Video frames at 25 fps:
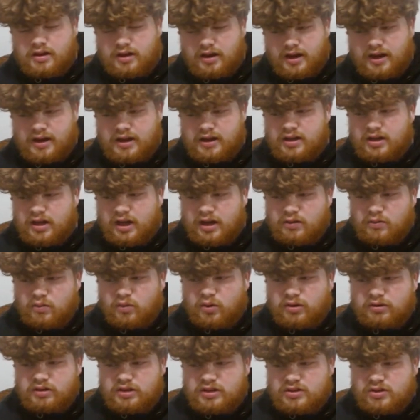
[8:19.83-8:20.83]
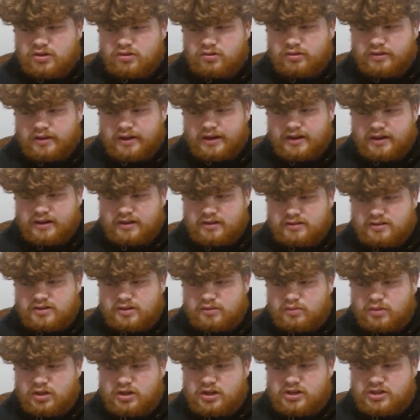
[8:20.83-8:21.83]
I really don't like
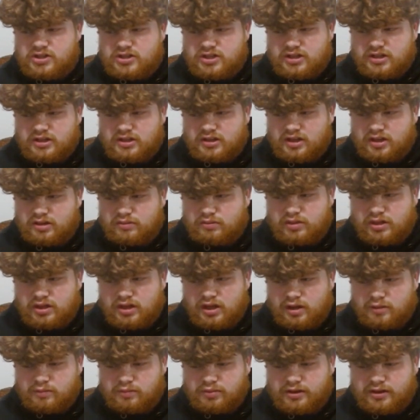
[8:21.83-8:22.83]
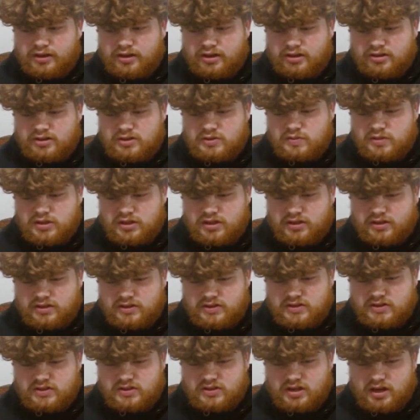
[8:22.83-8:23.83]
diminishing NBA players
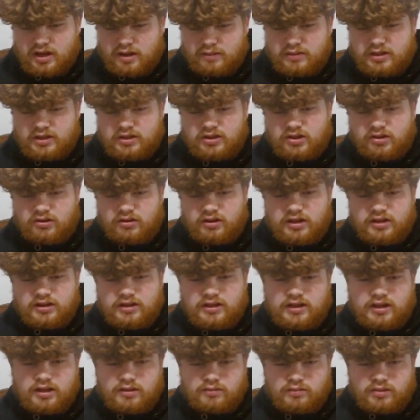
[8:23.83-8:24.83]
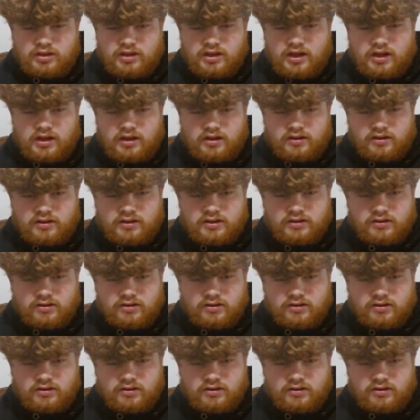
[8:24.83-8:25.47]
because, I mean, they're in the NBA.